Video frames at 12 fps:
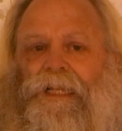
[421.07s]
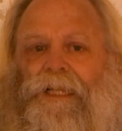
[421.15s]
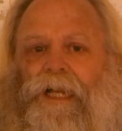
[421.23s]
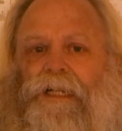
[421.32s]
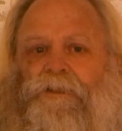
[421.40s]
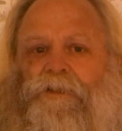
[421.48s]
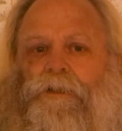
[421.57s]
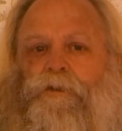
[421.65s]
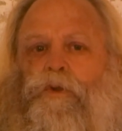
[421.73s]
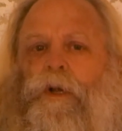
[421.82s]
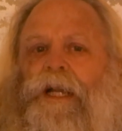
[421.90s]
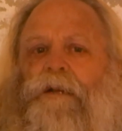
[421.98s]
that is
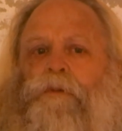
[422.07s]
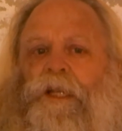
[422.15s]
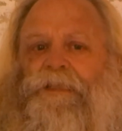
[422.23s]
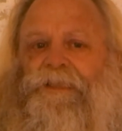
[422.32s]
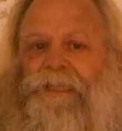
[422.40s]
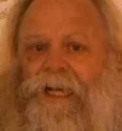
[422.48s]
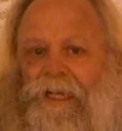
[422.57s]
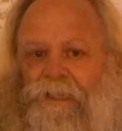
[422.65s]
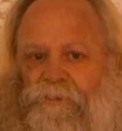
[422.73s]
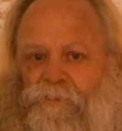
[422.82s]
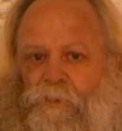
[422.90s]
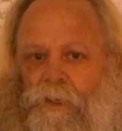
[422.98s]
incredibly
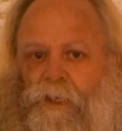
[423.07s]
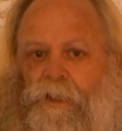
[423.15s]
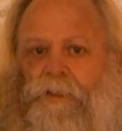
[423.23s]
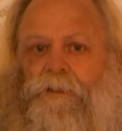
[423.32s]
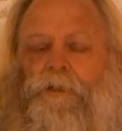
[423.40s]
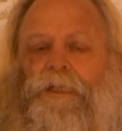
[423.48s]
satisfying.